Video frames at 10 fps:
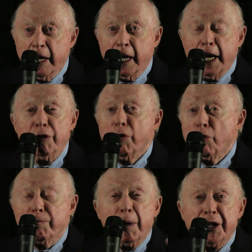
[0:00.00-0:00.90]
He
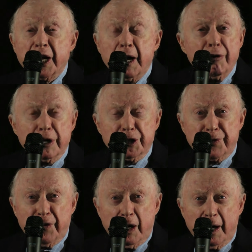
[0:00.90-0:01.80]
wrote Mother Courage
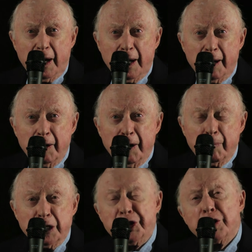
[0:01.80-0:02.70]
for her,
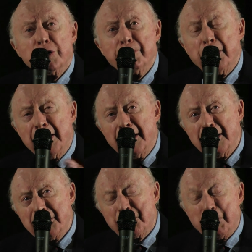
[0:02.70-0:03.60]
but she couldn't be
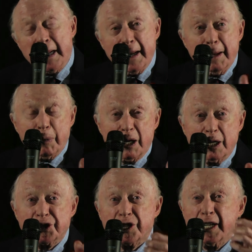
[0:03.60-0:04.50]
in this play
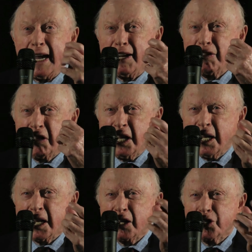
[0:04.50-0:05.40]
because she had a
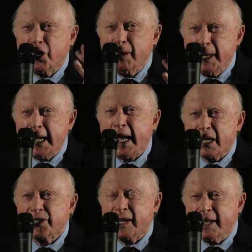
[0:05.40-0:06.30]
thick German
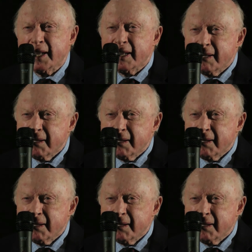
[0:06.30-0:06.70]
accent.